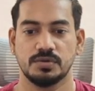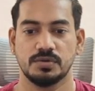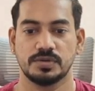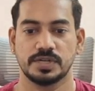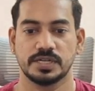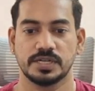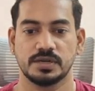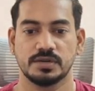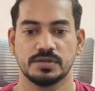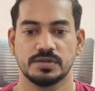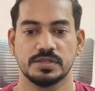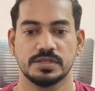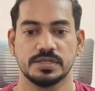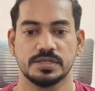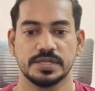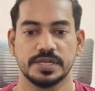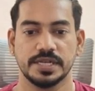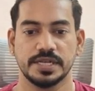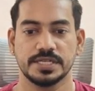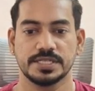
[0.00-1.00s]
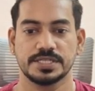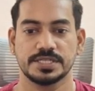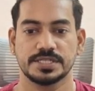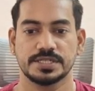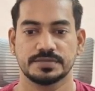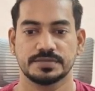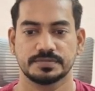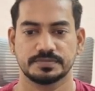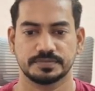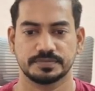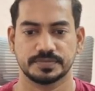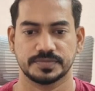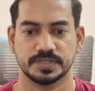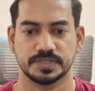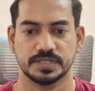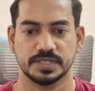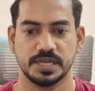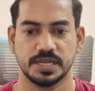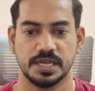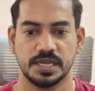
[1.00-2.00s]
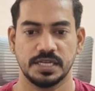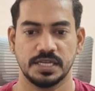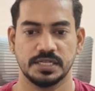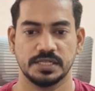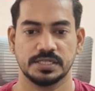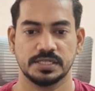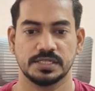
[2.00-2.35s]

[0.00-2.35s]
click on the next and